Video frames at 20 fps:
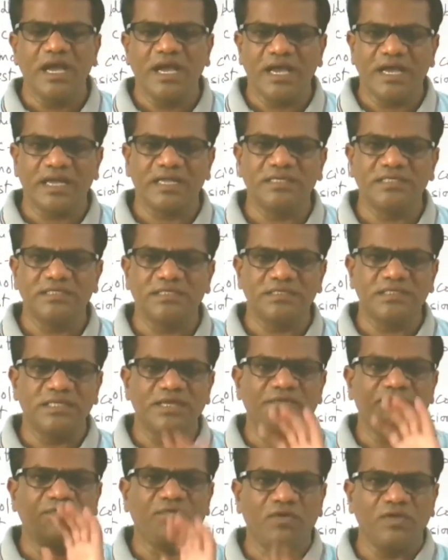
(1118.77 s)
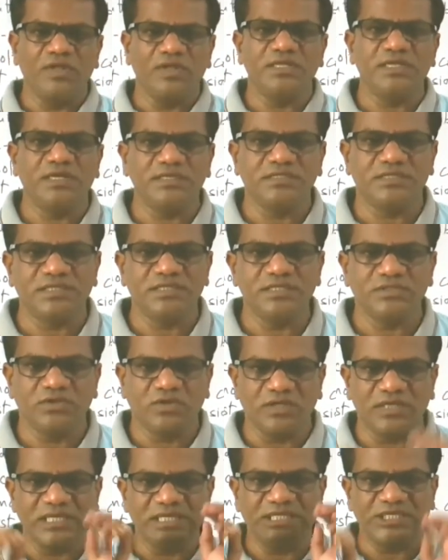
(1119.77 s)
and they fall their seeds
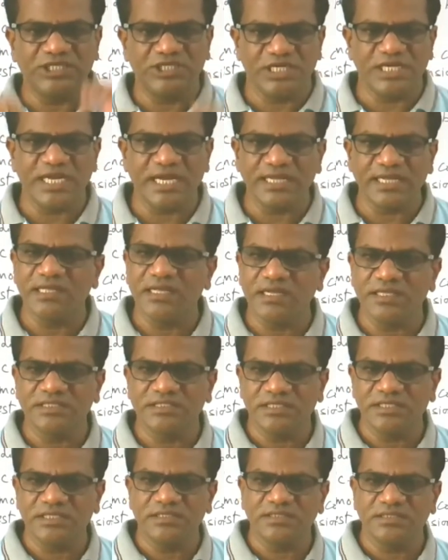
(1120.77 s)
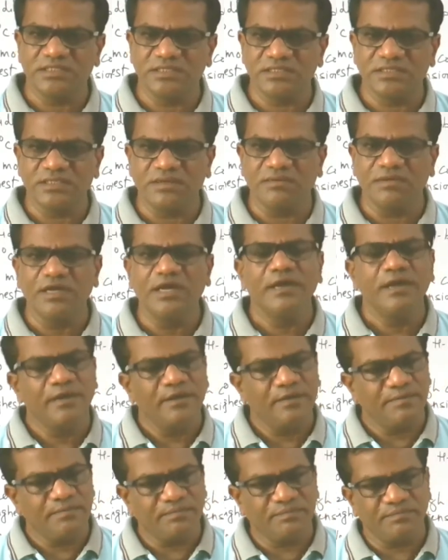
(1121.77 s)
or they shed their seeds in the
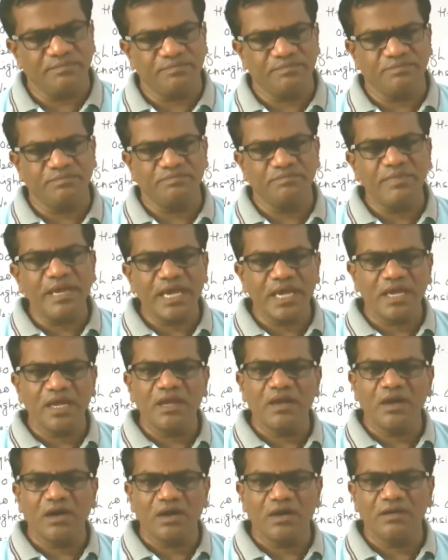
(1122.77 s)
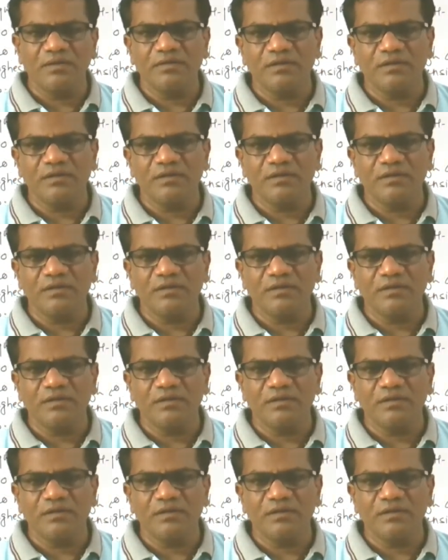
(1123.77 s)
May